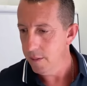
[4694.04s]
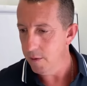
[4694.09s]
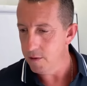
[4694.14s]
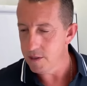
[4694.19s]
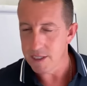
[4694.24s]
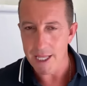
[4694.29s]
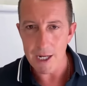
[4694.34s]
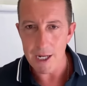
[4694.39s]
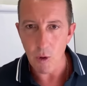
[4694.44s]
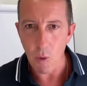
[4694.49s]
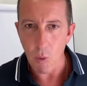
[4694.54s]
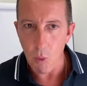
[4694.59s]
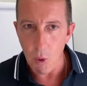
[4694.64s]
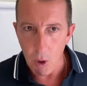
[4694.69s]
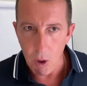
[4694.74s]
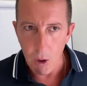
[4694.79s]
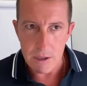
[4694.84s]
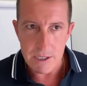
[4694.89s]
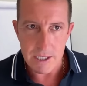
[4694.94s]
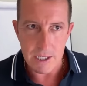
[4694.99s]
a lot of
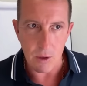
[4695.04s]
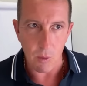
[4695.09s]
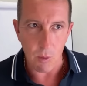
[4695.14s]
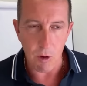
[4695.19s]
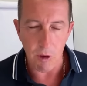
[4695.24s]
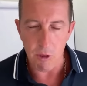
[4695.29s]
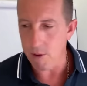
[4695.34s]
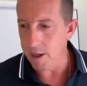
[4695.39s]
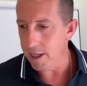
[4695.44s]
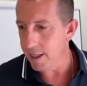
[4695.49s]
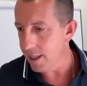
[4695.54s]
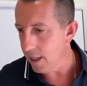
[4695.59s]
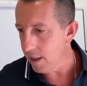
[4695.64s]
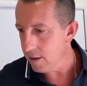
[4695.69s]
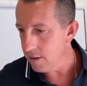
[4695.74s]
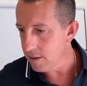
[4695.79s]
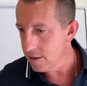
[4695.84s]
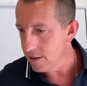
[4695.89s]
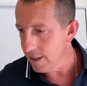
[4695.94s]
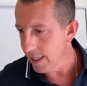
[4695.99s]
wars in the world right now,
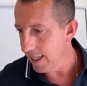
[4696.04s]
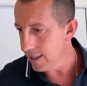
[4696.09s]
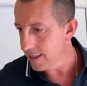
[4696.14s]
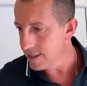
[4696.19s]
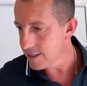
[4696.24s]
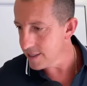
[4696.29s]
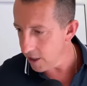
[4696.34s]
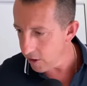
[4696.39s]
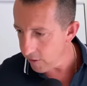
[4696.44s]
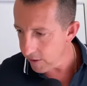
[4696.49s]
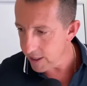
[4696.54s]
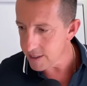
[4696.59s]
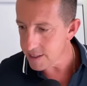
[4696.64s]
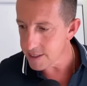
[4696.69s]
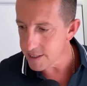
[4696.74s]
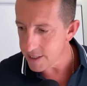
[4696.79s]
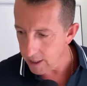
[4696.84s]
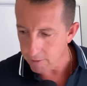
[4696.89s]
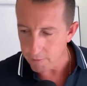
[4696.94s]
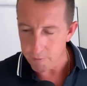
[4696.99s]
like serious
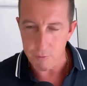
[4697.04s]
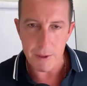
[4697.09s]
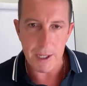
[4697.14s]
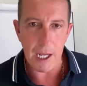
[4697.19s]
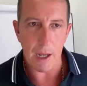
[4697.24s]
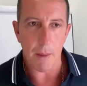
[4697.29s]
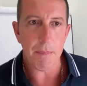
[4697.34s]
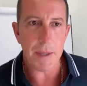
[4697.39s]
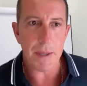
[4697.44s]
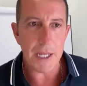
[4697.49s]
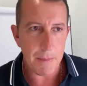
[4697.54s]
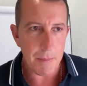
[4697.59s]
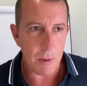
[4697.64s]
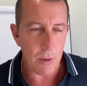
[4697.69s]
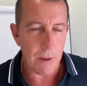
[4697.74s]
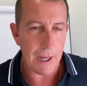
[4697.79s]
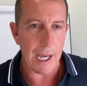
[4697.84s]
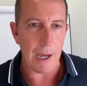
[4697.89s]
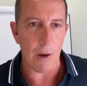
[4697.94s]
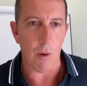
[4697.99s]
stuff. We got
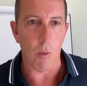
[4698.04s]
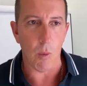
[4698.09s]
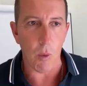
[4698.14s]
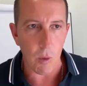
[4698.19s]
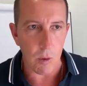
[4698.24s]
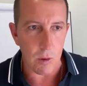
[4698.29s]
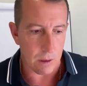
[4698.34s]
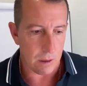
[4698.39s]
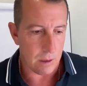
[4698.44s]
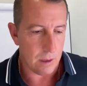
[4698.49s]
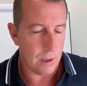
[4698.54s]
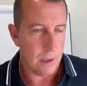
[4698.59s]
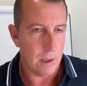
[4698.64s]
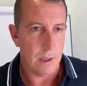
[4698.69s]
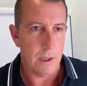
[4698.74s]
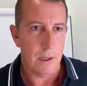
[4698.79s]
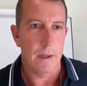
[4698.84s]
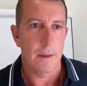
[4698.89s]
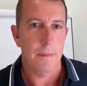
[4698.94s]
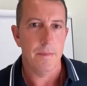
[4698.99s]
people at war.
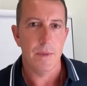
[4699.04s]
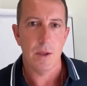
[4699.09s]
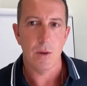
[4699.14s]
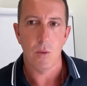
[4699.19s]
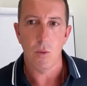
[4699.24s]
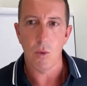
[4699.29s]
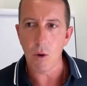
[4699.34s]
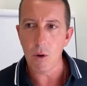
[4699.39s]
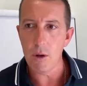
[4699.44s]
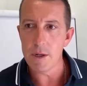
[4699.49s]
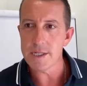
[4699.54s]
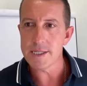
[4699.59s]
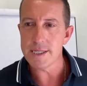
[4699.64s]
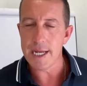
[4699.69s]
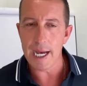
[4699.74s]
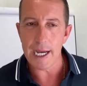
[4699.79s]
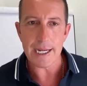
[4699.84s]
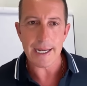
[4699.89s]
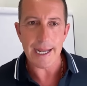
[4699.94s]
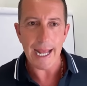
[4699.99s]
War is
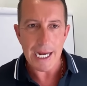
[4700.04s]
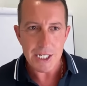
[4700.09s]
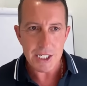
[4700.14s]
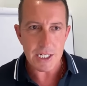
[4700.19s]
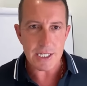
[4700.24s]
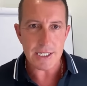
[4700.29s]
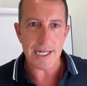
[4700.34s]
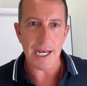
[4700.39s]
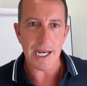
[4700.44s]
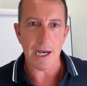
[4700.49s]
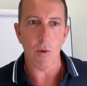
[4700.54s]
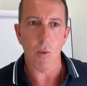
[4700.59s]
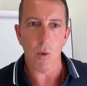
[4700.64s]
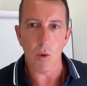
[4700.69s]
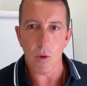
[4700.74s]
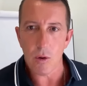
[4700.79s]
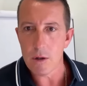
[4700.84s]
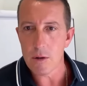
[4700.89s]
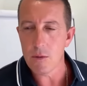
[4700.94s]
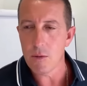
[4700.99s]
not nations at
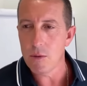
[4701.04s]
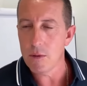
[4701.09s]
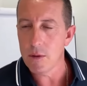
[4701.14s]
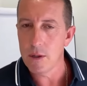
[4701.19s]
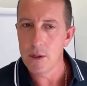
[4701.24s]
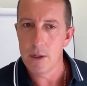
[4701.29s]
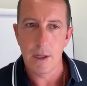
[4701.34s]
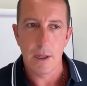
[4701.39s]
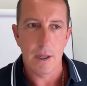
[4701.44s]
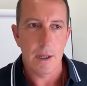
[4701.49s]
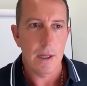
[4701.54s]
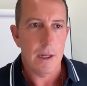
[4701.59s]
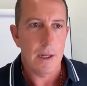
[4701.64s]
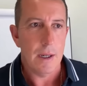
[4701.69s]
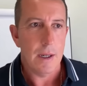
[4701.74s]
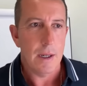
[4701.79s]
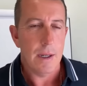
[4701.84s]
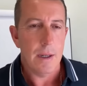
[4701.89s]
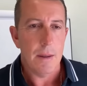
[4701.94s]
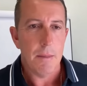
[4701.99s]
war.
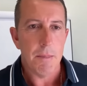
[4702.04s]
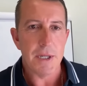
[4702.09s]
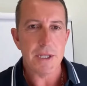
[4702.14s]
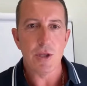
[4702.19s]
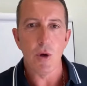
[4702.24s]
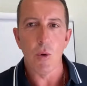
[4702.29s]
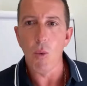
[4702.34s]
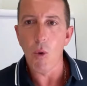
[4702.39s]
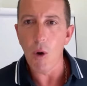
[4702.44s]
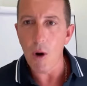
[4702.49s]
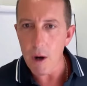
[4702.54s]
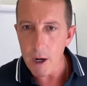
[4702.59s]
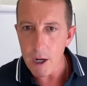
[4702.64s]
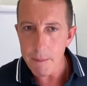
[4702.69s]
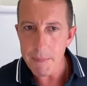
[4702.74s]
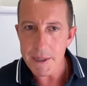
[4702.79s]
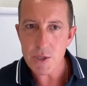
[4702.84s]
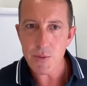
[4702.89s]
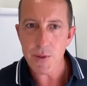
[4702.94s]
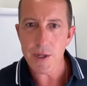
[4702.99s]
But the war
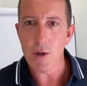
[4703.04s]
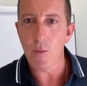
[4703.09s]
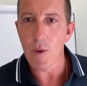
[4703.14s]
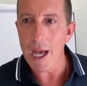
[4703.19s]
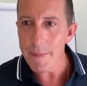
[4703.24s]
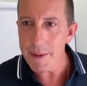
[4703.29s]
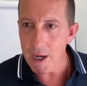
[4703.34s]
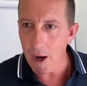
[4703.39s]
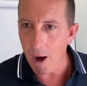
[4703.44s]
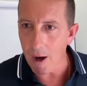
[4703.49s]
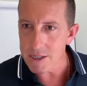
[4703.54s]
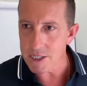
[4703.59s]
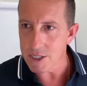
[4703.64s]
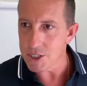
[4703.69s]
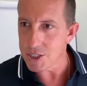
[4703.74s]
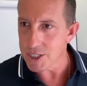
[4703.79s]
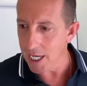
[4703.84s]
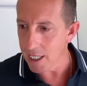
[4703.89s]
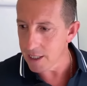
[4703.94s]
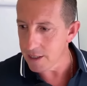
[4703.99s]
between webinars
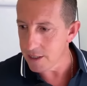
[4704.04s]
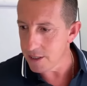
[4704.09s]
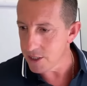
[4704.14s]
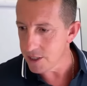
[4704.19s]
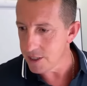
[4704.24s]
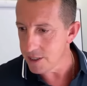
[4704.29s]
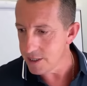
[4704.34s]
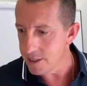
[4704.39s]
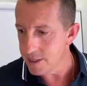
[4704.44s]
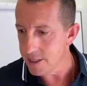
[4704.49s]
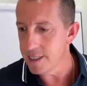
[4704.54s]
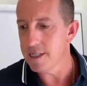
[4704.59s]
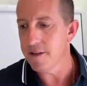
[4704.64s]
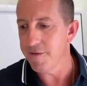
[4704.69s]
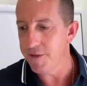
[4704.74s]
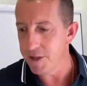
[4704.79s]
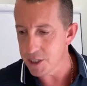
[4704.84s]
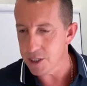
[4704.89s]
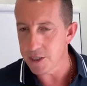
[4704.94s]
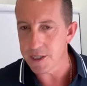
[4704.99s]
and challenges is
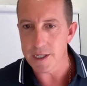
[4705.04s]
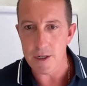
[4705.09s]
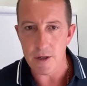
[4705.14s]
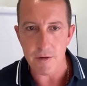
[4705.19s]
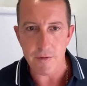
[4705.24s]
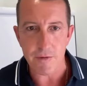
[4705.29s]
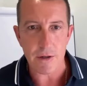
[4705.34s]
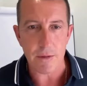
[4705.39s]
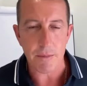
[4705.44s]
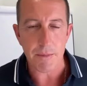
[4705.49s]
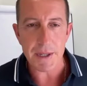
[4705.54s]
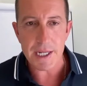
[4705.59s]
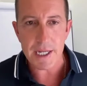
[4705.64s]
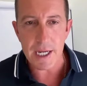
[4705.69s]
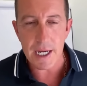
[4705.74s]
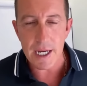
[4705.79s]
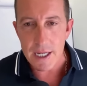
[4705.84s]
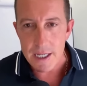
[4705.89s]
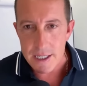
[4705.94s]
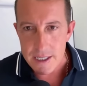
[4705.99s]
officially over
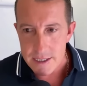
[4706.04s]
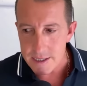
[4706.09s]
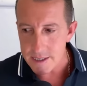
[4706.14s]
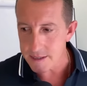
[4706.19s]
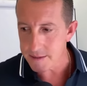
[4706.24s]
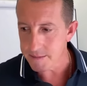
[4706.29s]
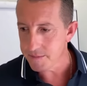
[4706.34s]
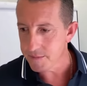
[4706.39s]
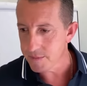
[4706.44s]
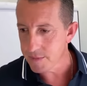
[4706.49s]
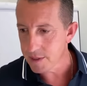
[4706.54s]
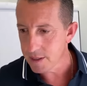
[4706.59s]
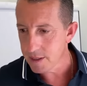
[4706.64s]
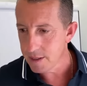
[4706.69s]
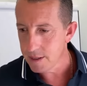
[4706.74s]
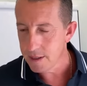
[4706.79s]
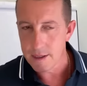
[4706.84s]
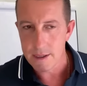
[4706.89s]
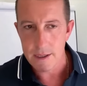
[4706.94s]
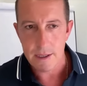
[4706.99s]
because
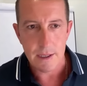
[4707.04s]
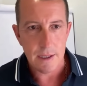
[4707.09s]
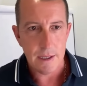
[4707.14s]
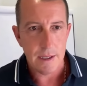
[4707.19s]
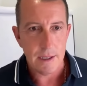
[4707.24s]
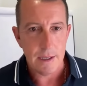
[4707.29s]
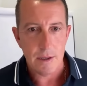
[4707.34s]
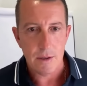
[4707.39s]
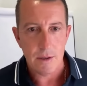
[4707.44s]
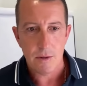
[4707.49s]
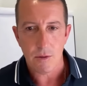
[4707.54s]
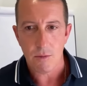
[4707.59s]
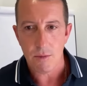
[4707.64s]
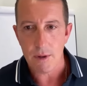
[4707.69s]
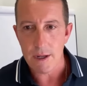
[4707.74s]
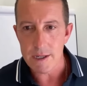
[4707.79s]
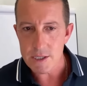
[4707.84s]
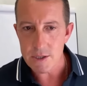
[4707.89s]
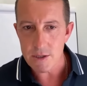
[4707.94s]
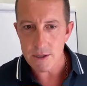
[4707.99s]

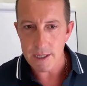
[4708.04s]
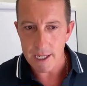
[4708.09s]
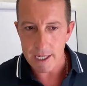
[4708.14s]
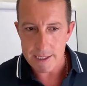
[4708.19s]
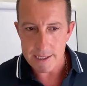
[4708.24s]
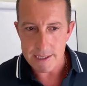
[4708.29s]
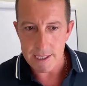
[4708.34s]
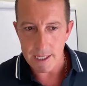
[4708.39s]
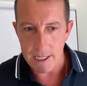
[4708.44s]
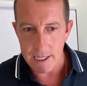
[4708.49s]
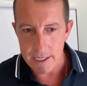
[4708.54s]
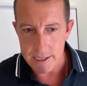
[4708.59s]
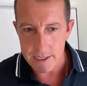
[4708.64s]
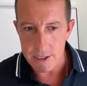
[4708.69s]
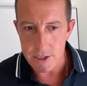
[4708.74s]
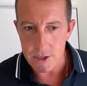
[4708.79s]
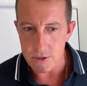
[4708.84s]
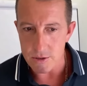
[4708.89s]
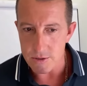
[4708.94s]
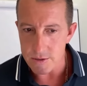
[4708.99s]
Russell and I signed a
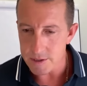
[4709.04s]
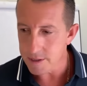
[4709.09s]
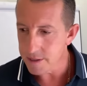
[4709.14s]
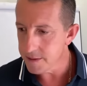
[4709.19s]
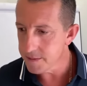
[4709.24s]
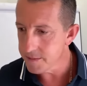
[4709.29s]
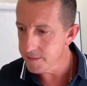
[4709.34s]
truce.